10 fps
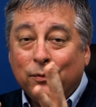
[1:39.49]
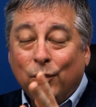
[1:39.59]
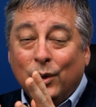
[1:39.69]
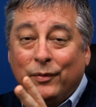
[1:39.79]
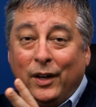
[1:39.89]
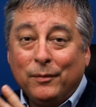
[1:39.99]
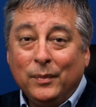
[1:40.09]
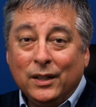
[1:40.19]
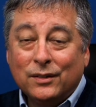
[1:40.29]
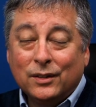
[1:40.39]
forty-five
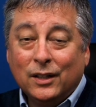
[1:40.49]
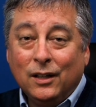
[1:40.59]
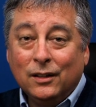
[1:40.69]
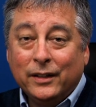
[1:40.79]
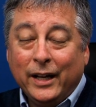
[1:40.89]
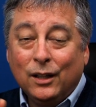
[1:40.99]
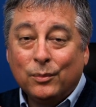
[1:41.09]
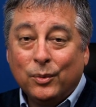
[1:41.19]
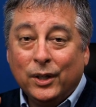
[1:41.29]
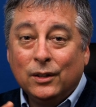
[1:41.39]
minutes to color
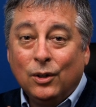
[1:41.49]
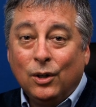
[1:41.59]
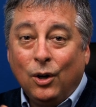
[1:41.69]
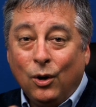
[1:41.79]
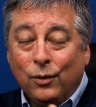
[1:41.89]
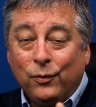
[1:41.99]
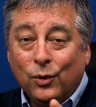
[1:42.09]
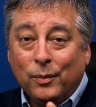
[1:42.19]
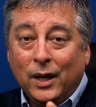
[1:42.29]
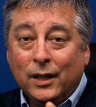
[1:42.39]
calibrate all
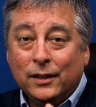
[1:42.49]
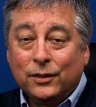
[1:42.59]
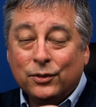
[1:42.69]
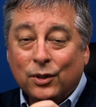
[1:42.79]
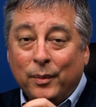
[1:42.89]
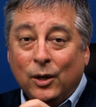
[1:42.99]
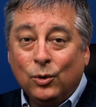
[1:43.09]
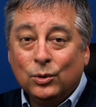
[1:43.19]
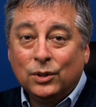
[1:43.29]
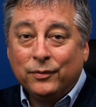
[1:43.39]
four monitors on my
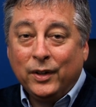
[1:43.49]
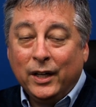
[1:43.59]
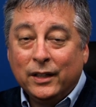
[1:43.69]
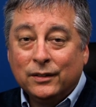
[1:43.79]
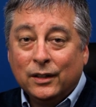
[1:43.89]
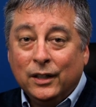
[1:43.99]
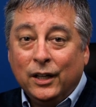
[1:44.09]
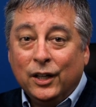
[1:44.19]
older device,